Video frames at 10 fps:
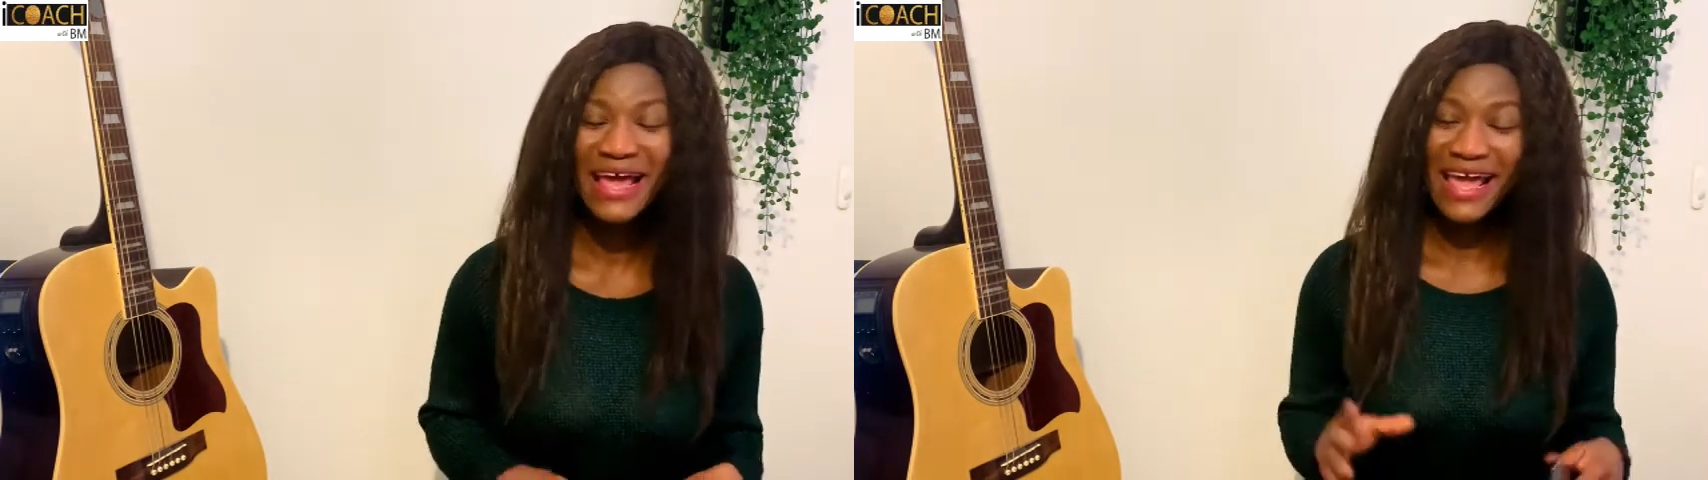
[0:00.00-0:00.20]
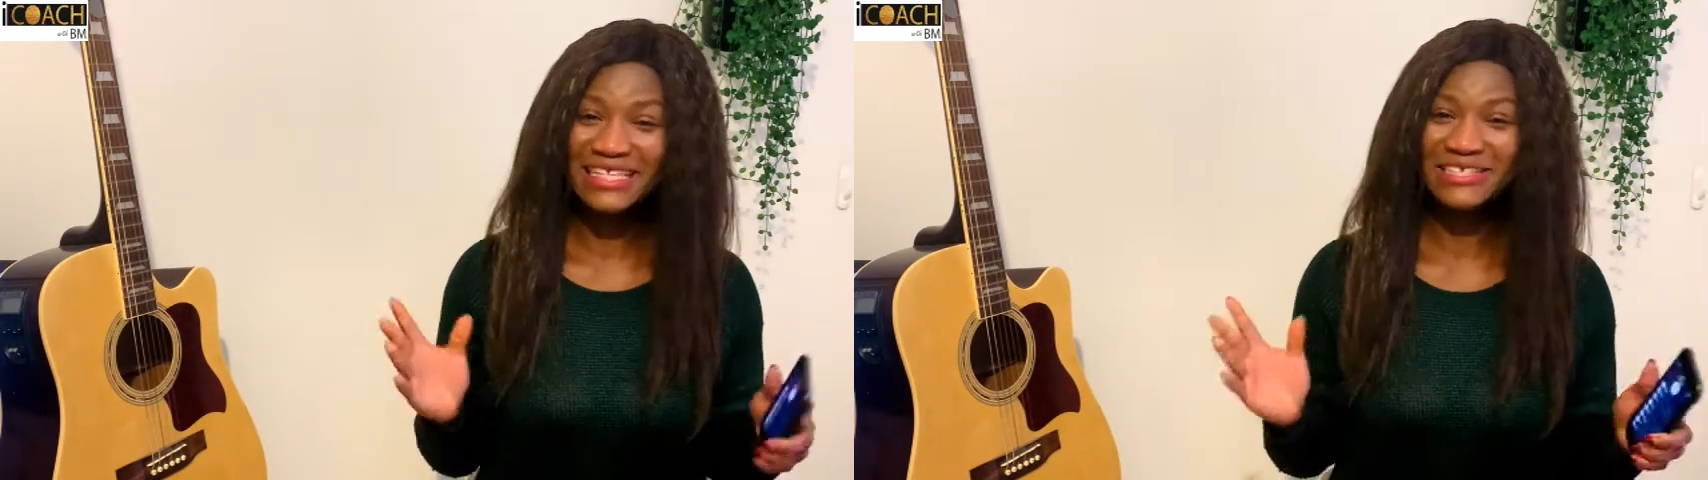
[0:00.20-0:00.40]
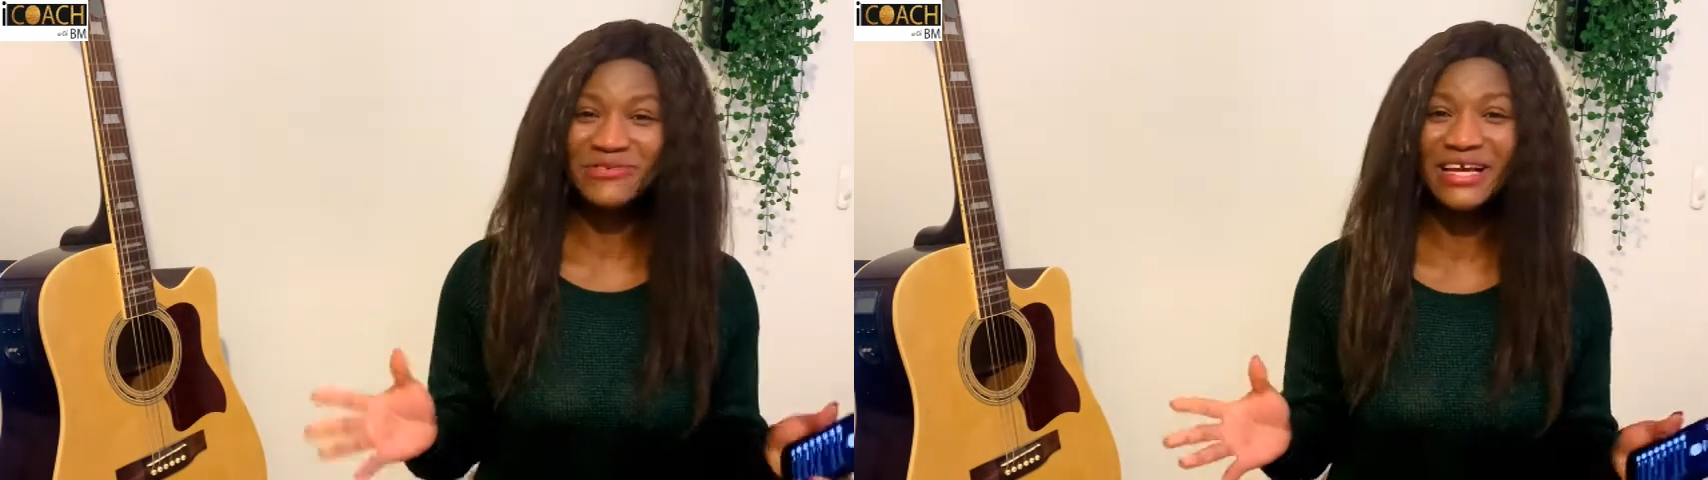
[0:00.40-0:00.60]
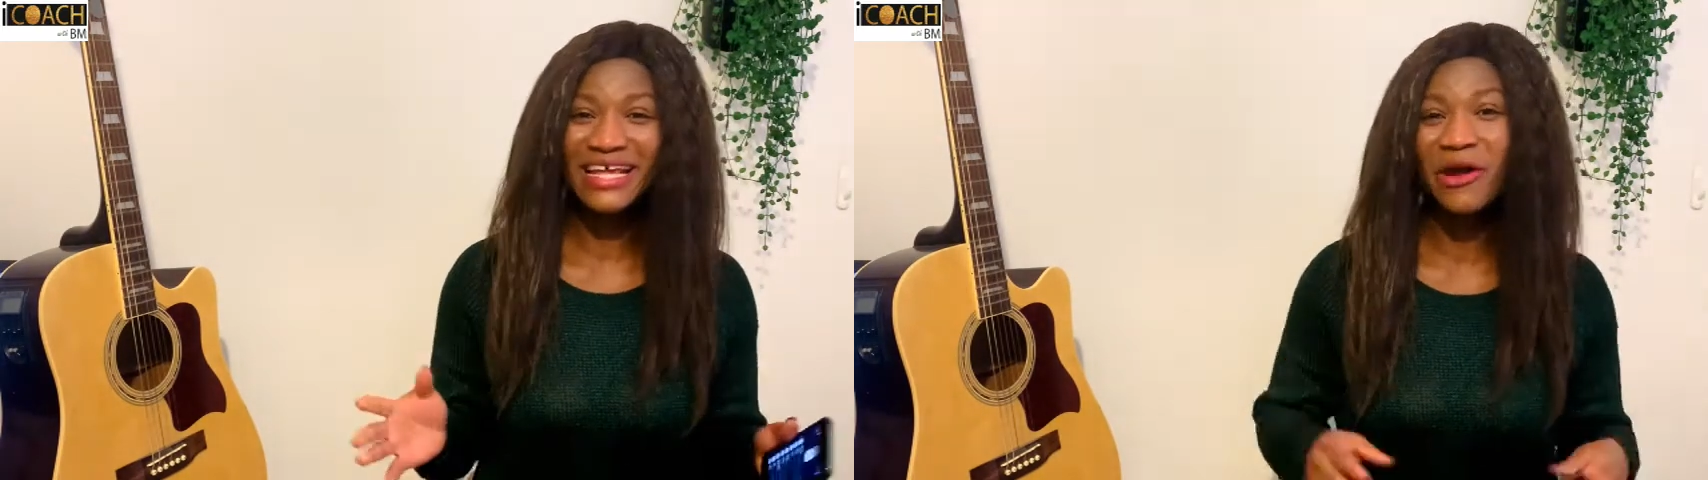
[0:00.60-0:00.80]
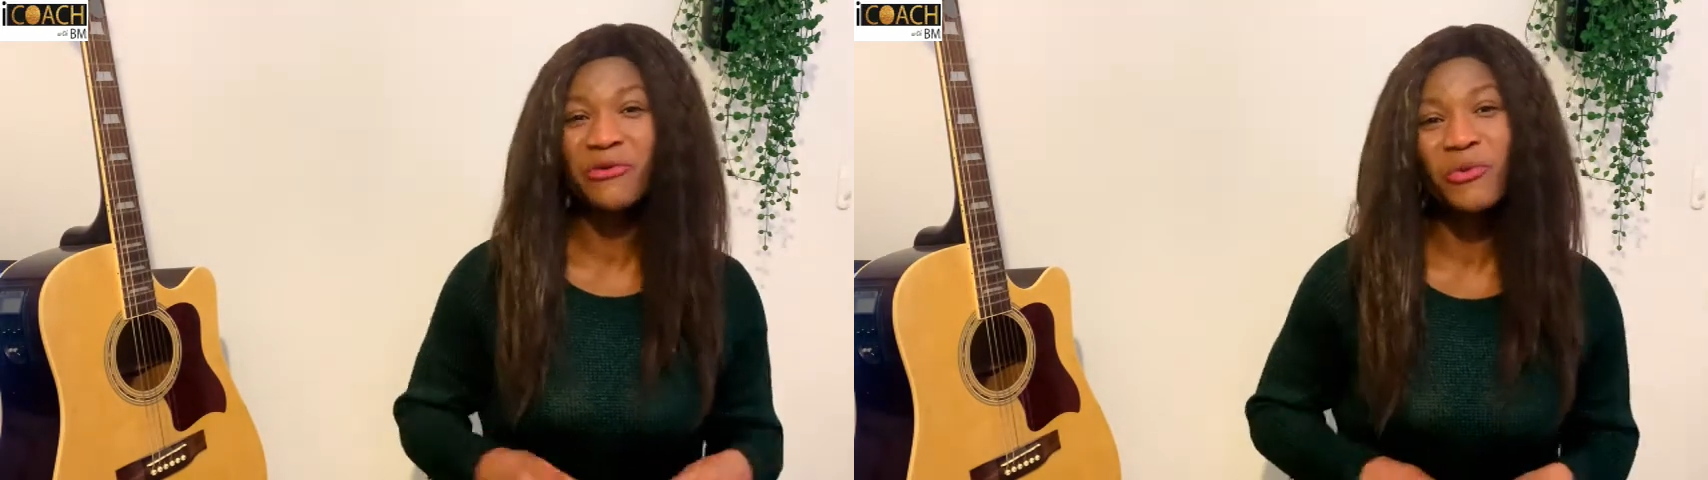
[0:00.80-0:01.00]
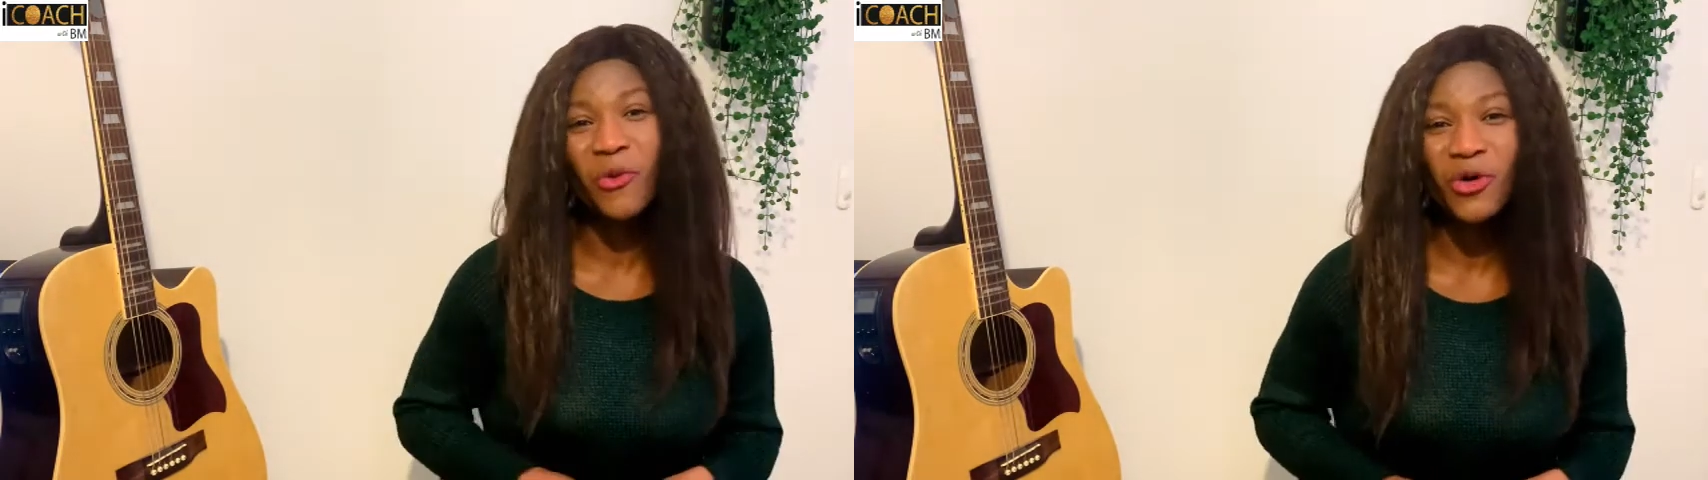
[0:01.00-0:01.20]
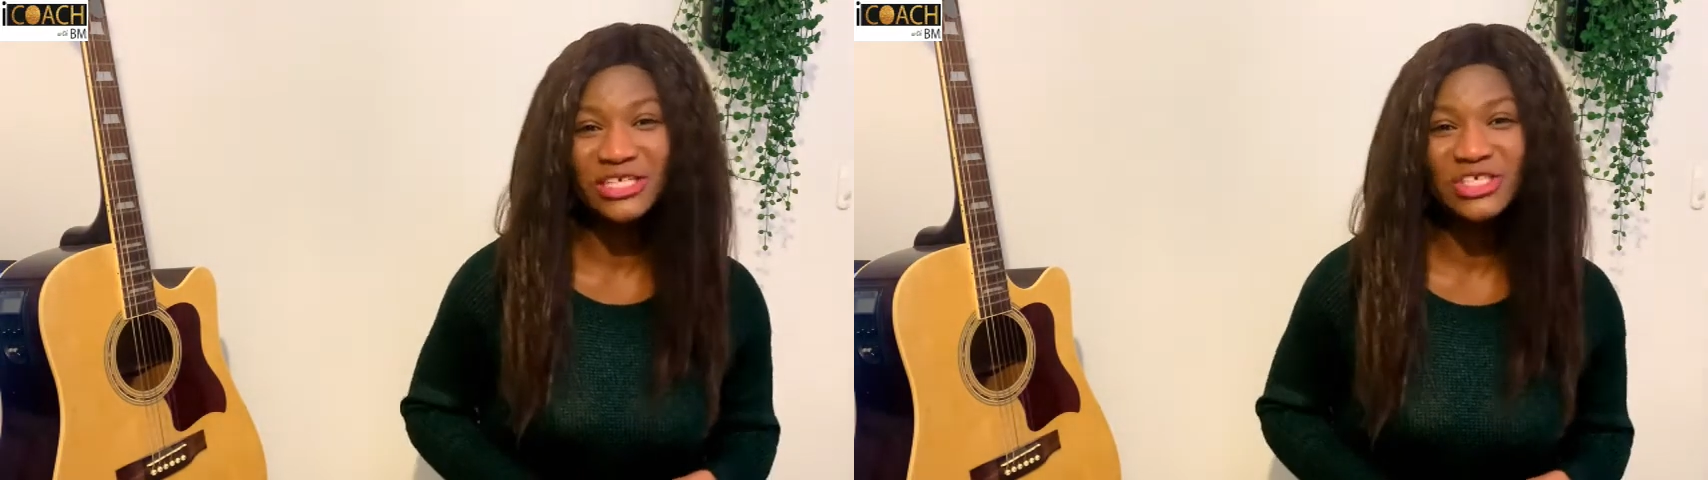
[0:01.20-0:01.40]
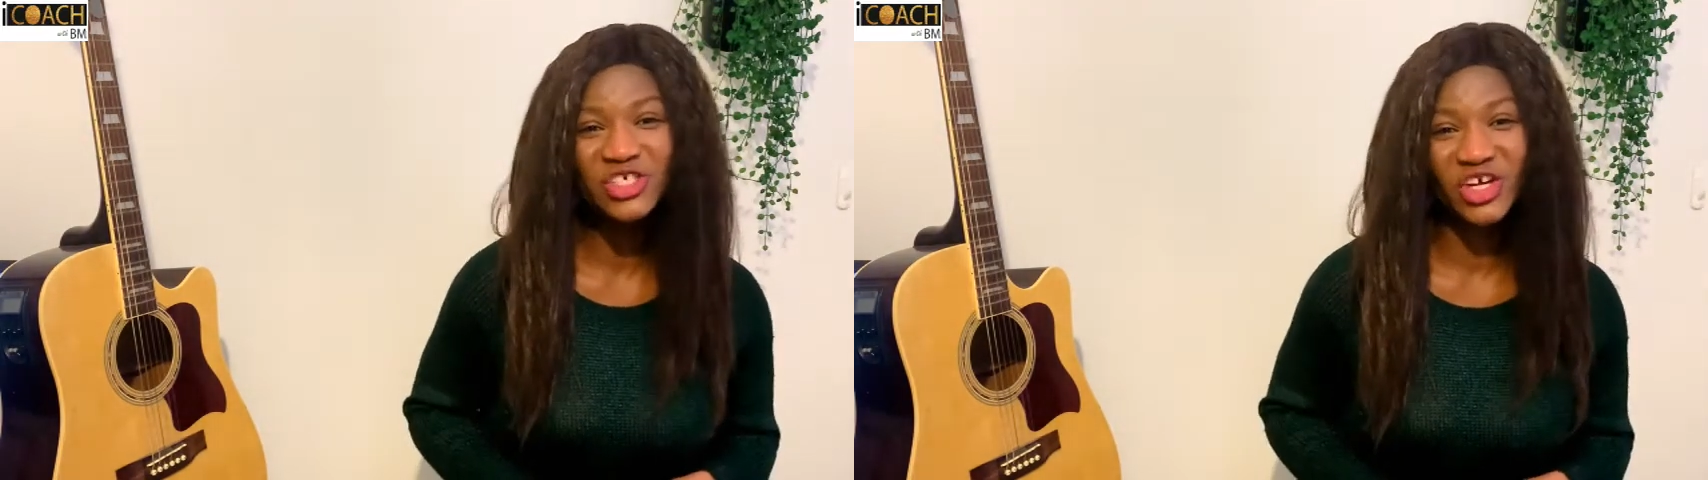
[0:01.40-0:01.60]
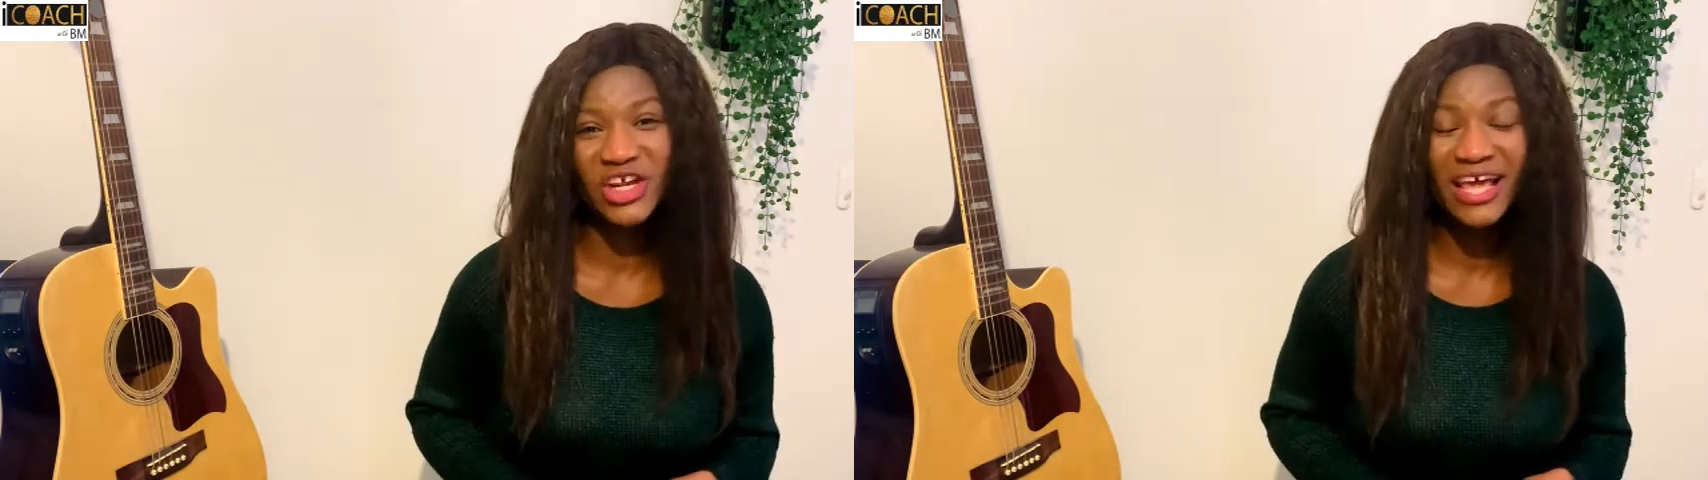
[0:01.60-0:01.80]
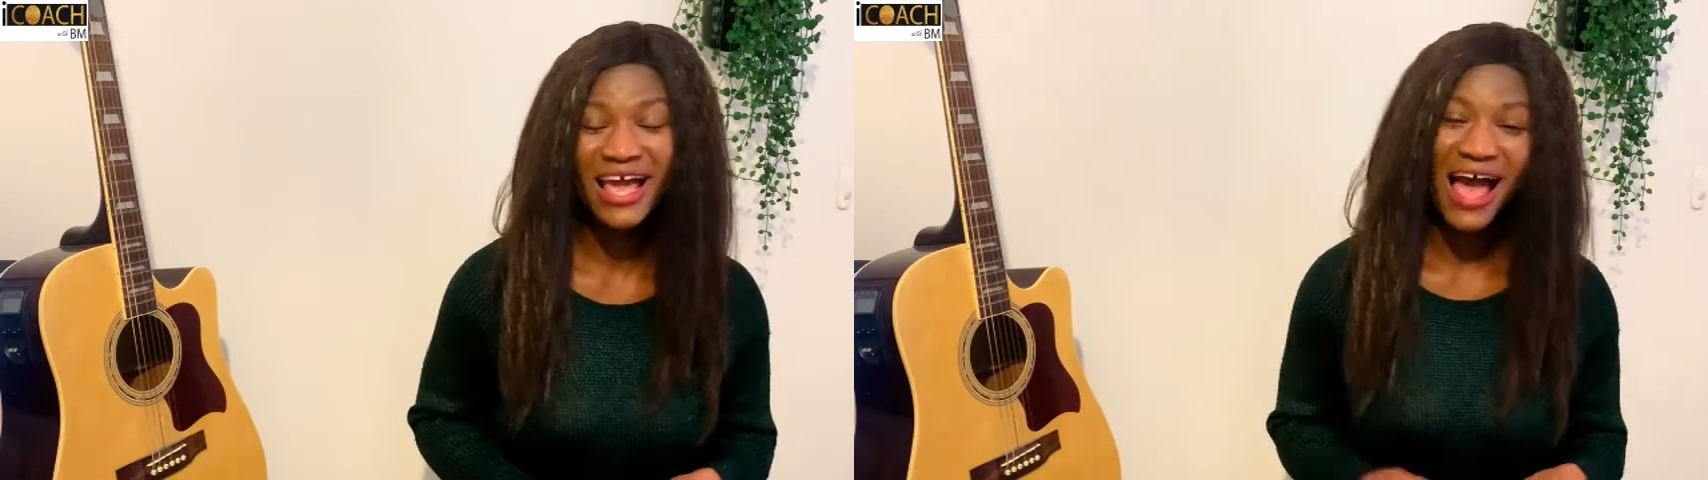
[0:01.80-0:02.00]
It's really a rewarding
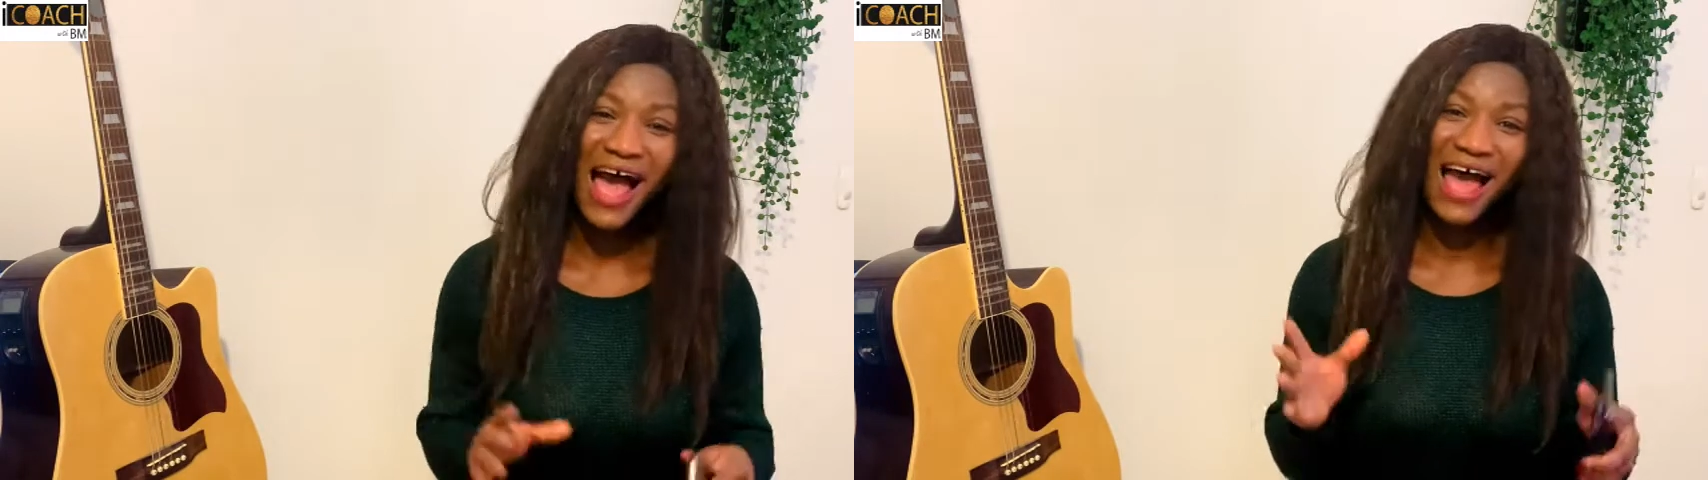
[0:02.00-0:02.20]
journey,